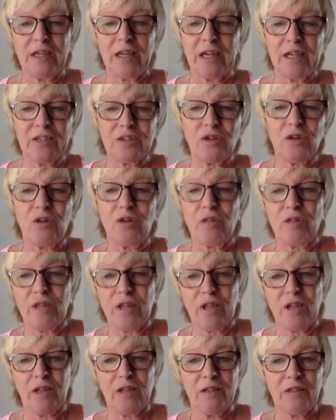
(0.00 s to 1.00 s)
and
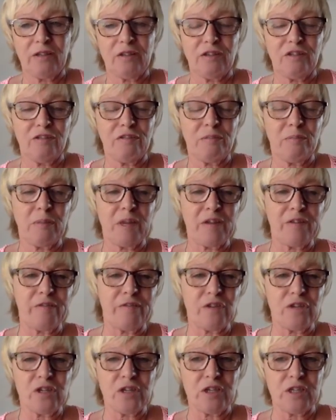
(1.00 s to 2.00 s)
author of my
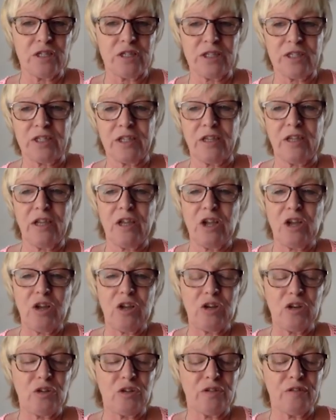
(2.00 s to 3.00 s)
first
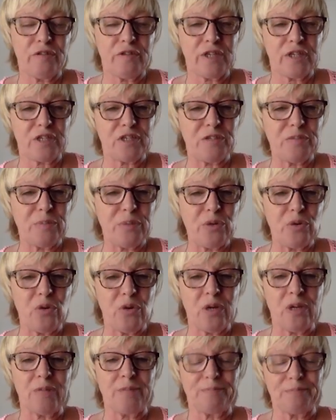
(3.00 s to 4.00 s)
non-fiction
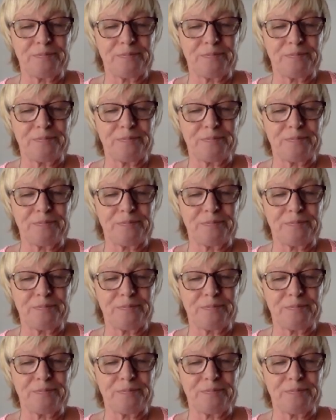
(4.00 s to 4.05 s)
book.